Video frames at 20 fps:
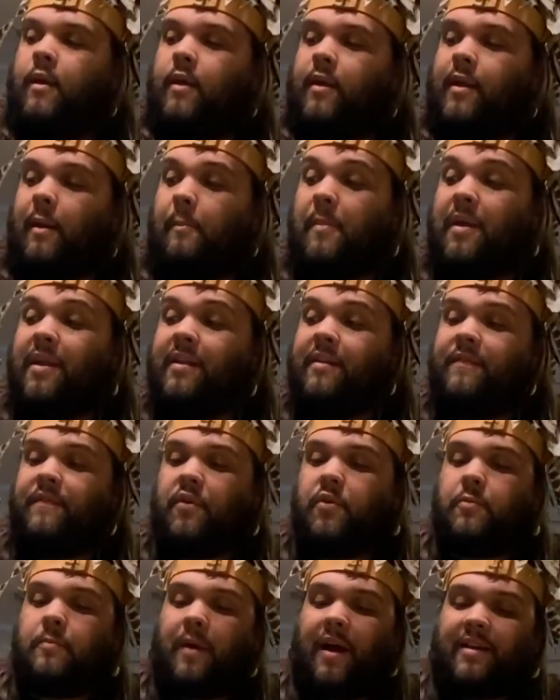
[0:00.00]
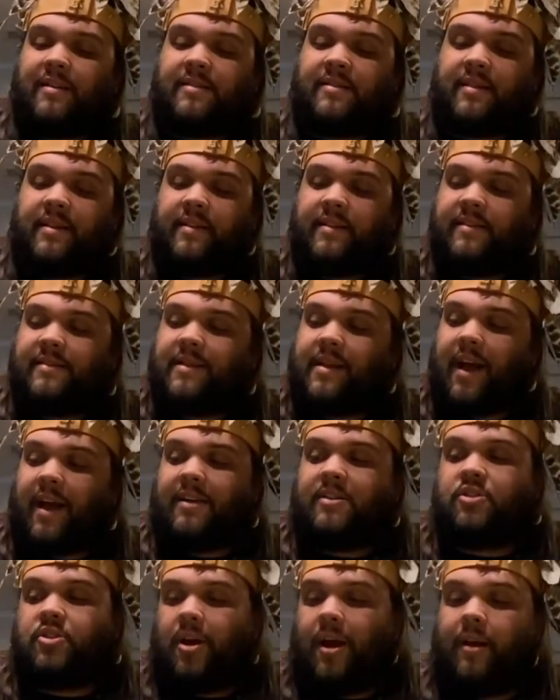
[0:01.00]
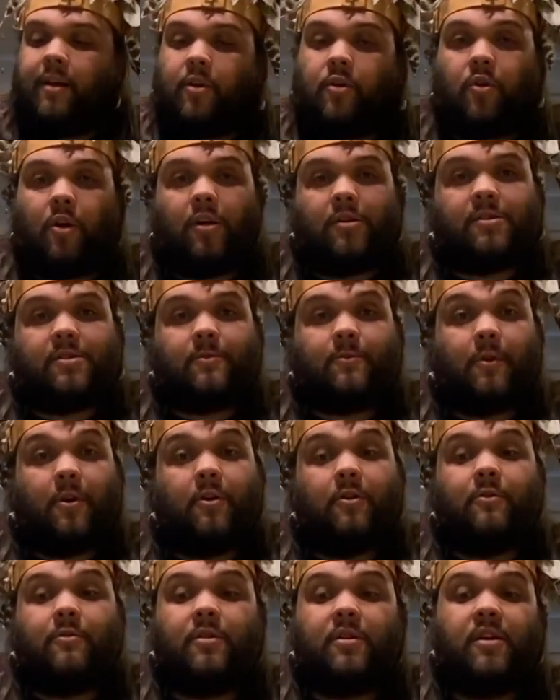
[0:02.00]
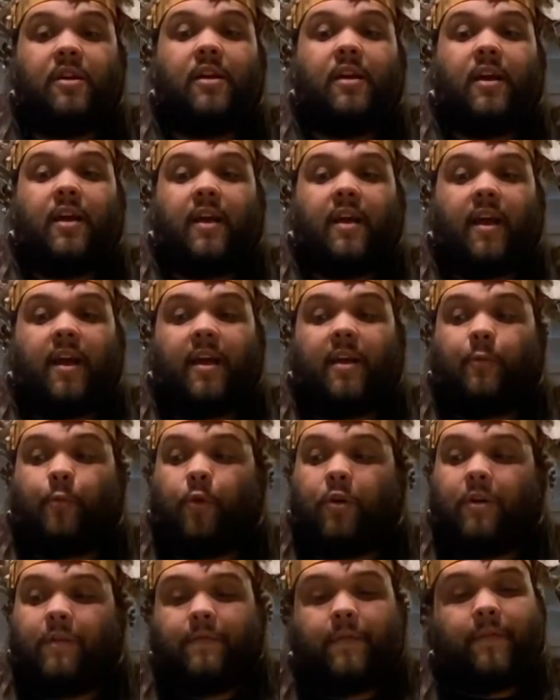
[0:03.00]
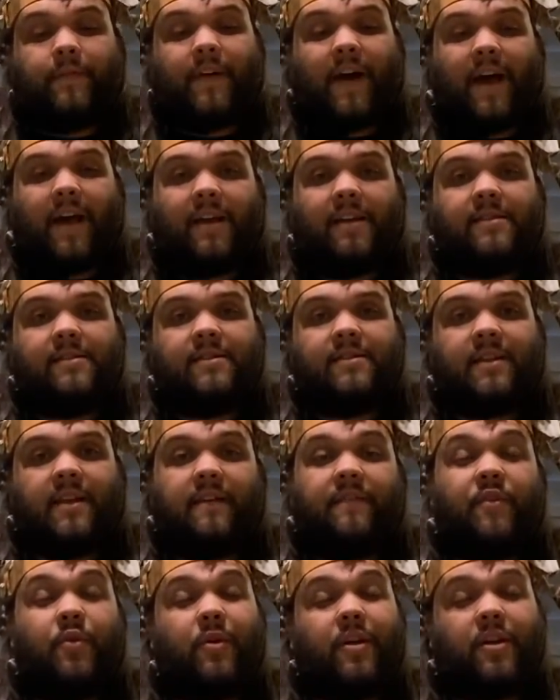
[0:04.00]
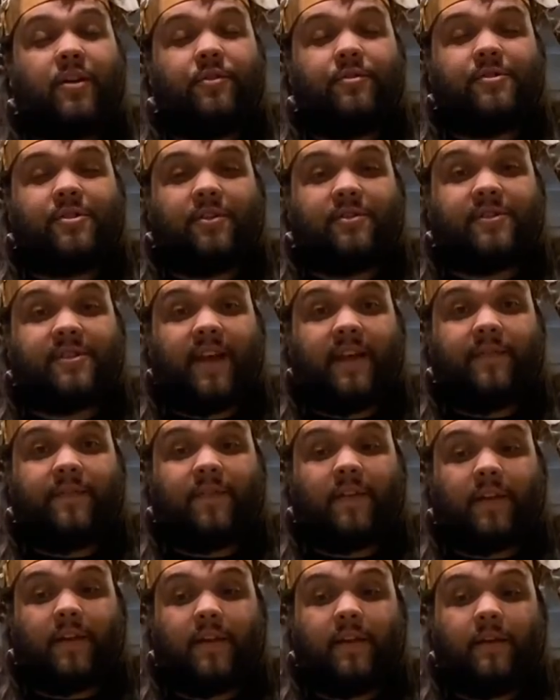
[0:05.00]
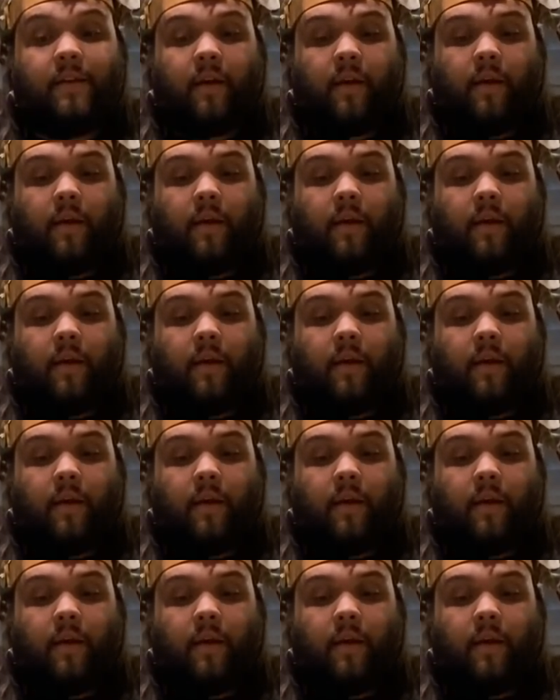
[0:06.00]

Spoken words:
Now, many of you might see these guys trying to cross the road, and word of advice, if you can do so safely,